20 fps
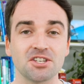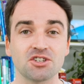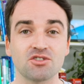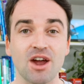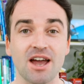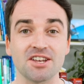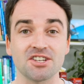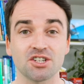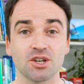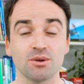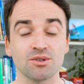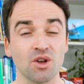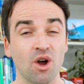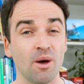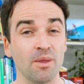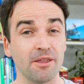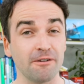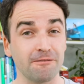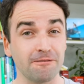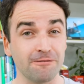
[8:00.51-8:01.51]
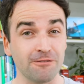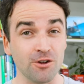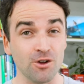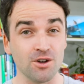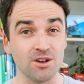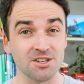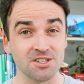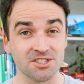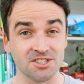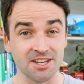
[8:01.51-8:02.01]
stress goes on the
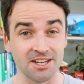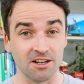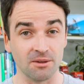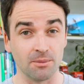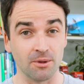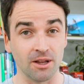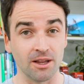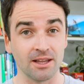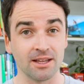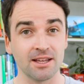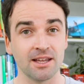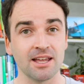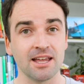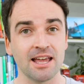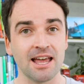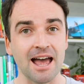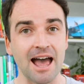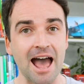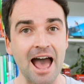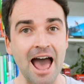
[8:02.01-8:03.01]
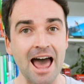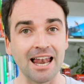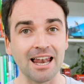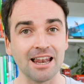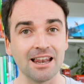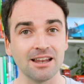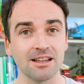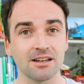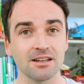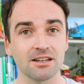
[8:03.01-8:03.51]
first syllable.
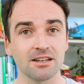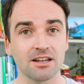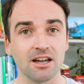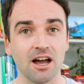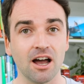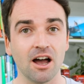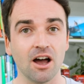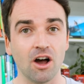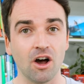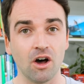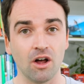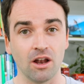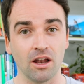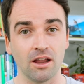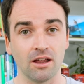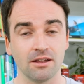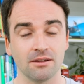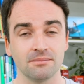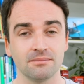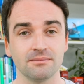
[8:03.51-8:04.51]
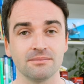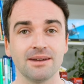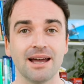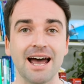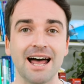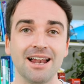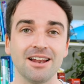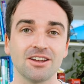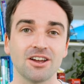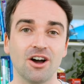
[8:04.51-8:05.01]
Alcohol.
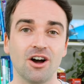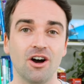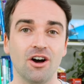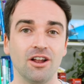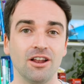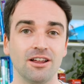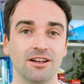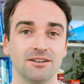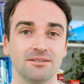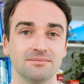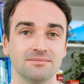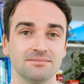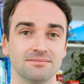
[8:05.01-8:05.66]
Alcohol.